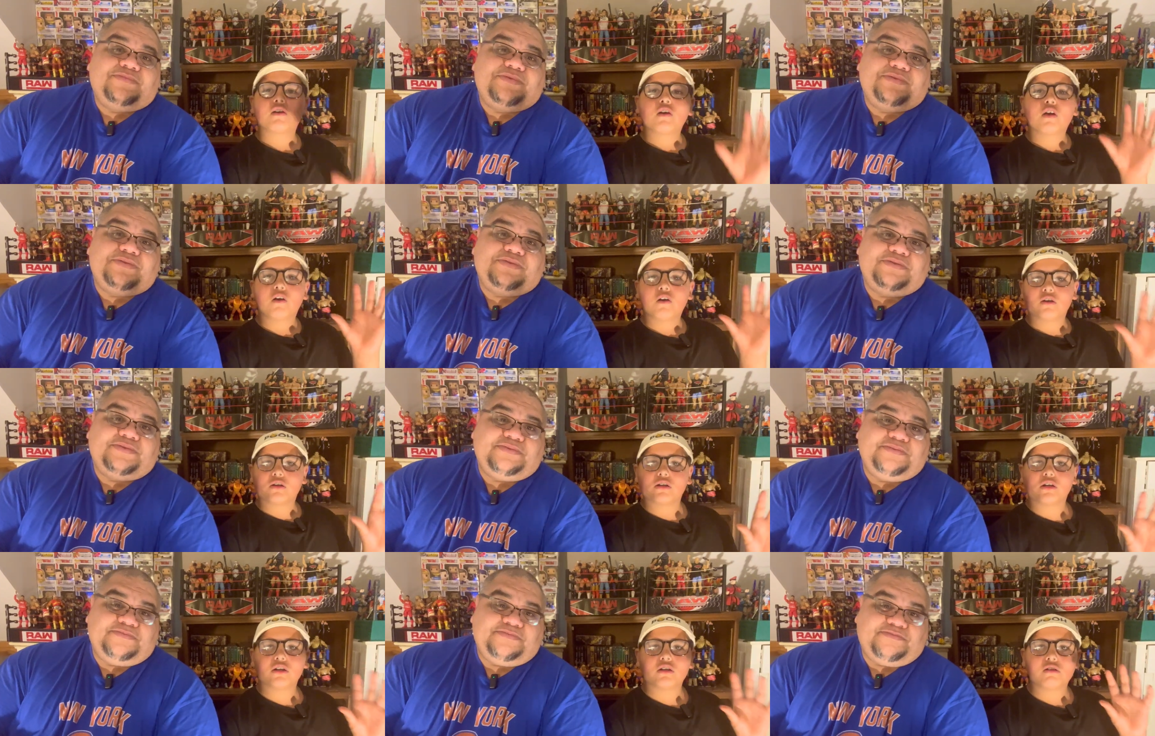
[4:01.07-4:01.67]

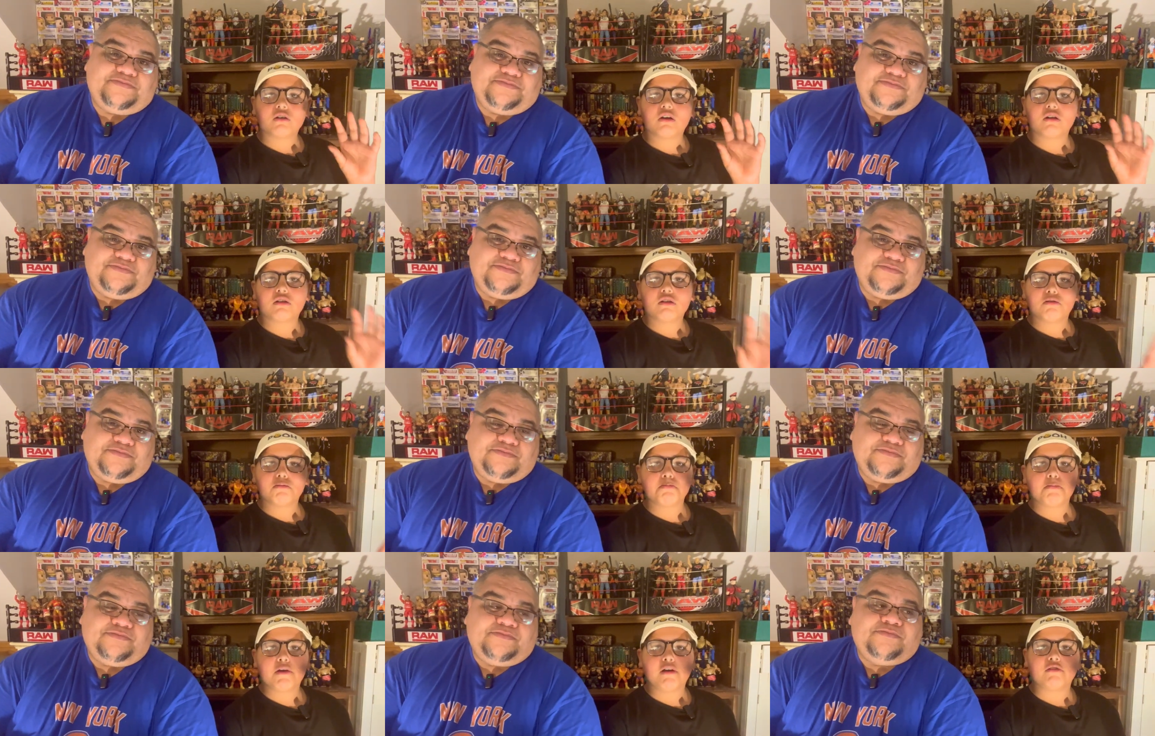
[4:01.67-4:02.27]

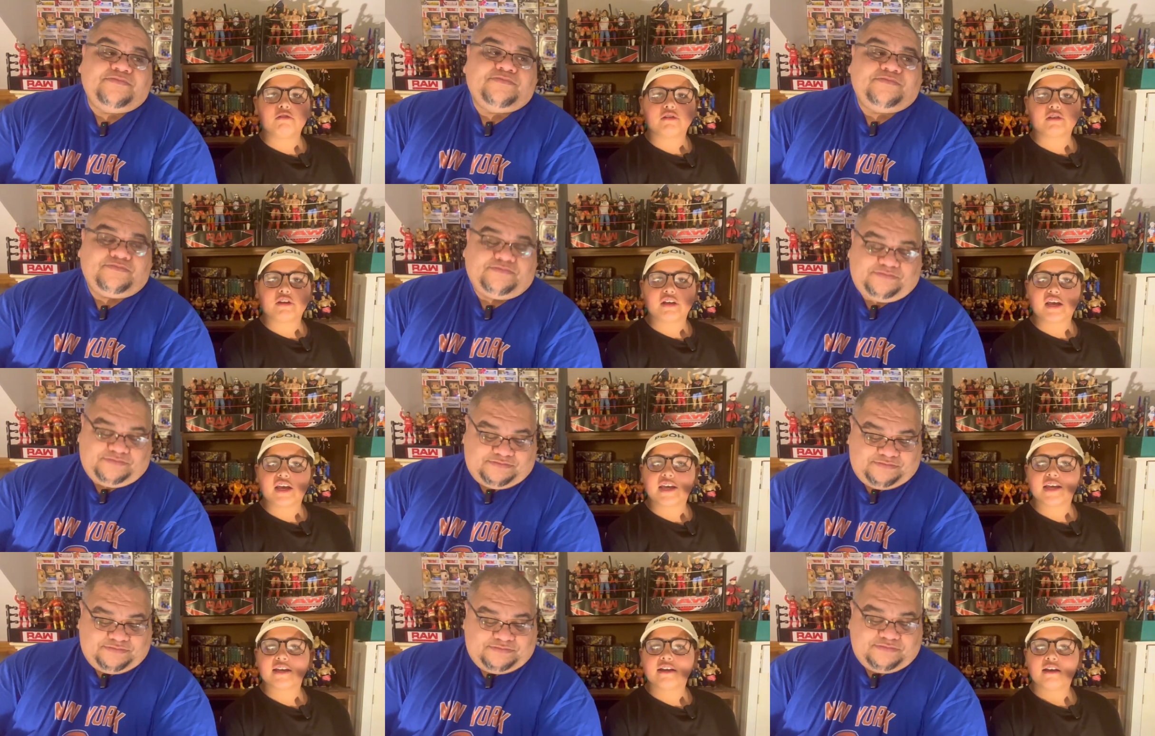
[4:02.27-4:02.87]
Speaker 1: Coca-Cola
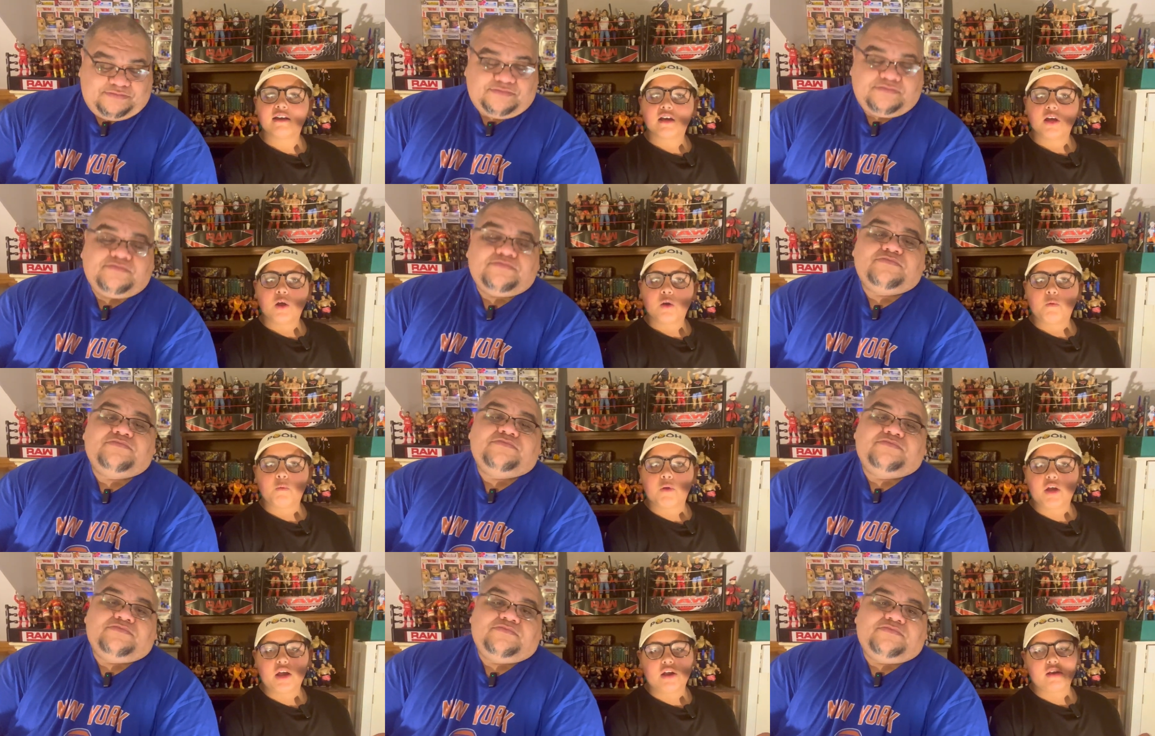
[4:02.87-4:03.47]
building
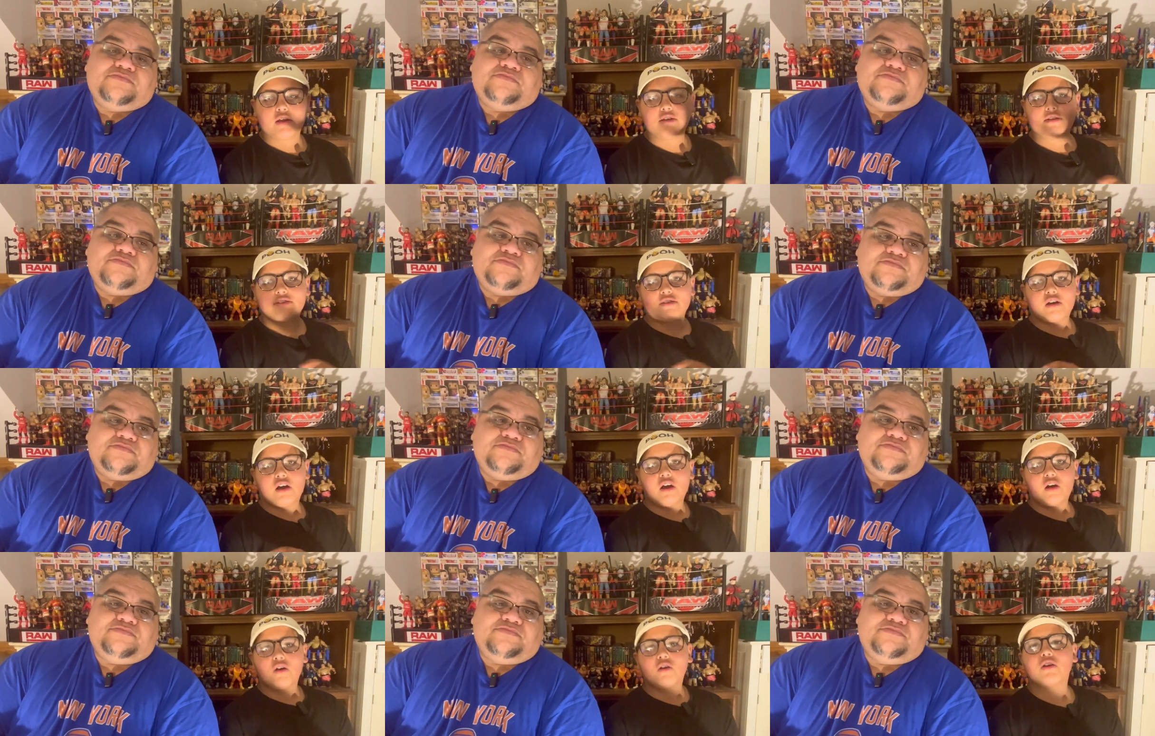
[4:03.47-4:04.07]
where it's
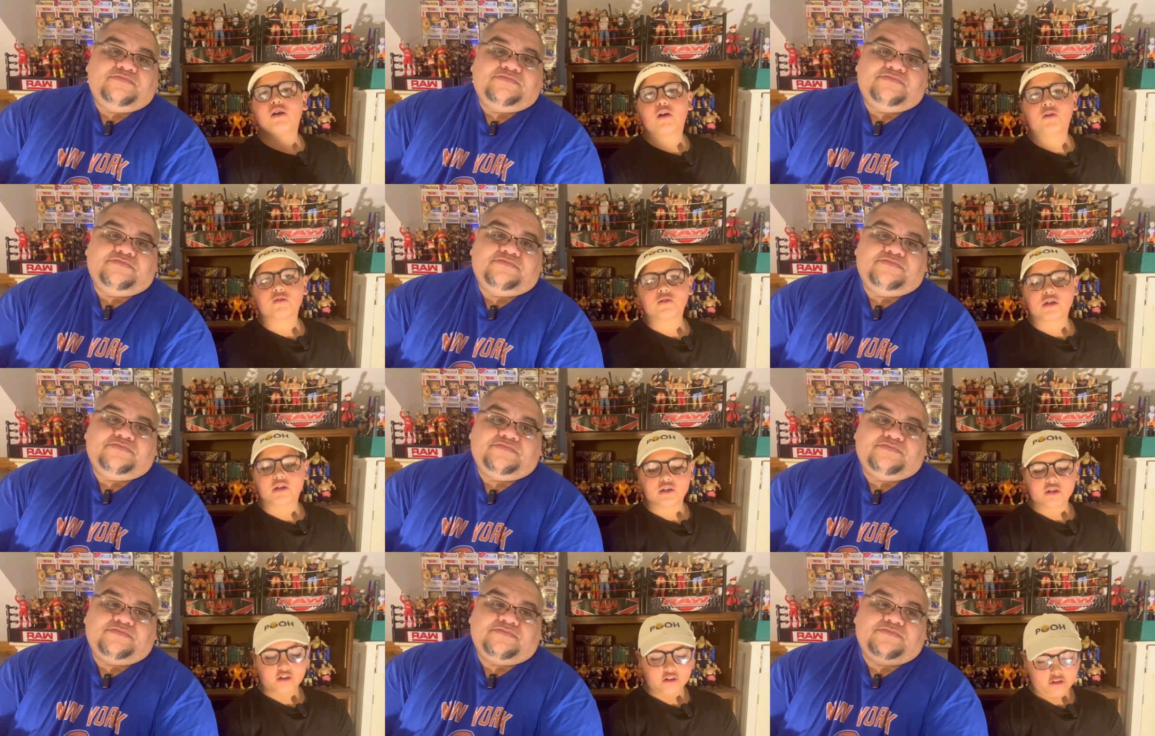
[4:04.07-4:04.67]
all
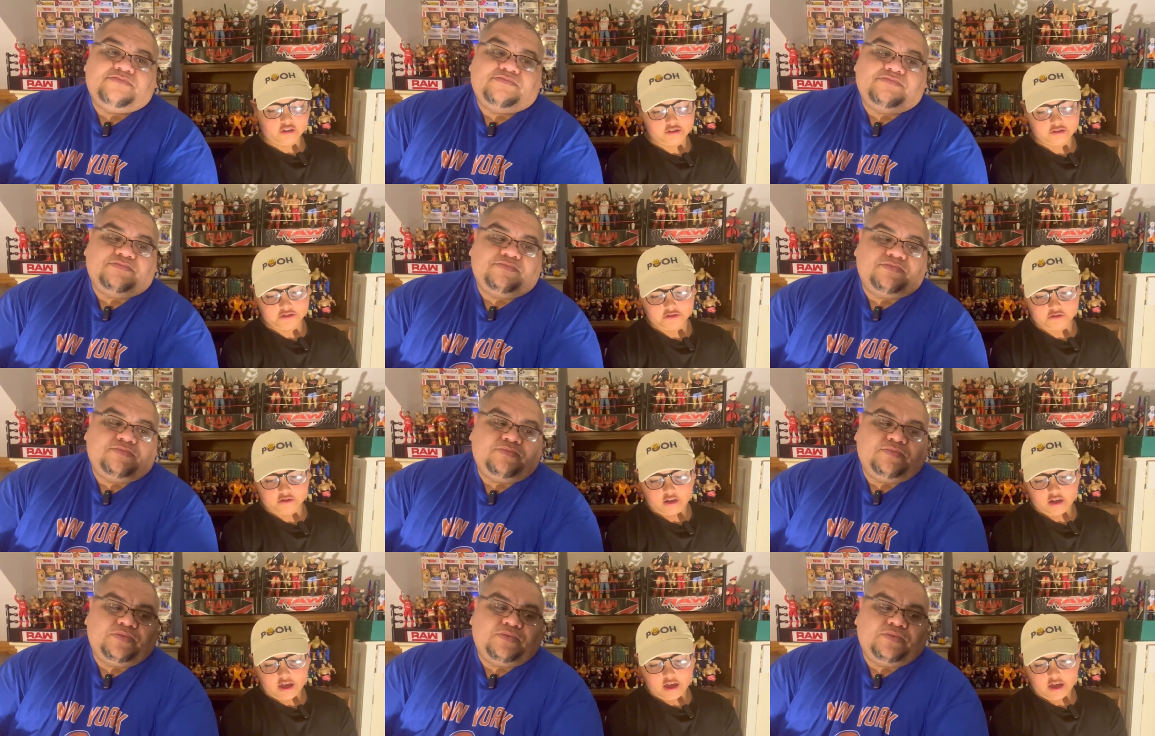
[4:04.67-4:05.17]
Coca-Cola.